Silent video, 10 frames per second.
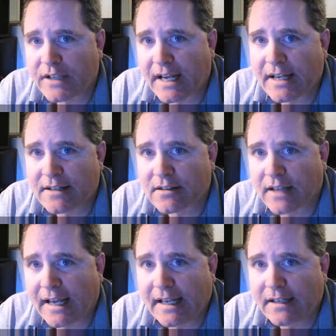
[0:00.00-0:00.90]
days
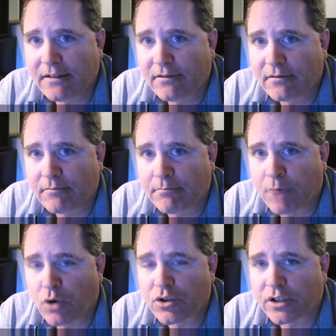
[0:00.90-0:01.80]
late
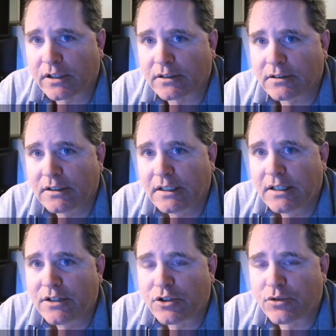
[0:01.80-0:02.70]
motion
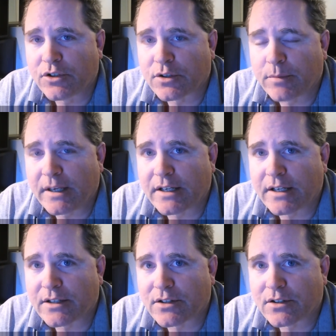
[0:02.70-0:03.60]
to
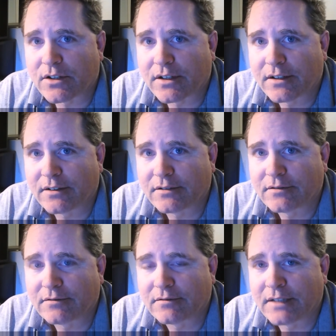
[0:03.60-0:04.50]
dismiss
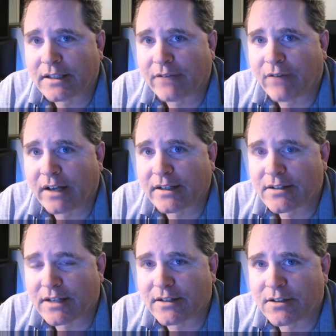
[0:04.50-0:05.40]
that they finally
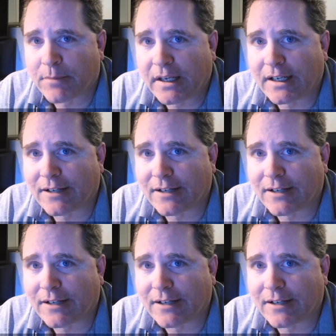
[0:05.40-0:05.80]
sent to me.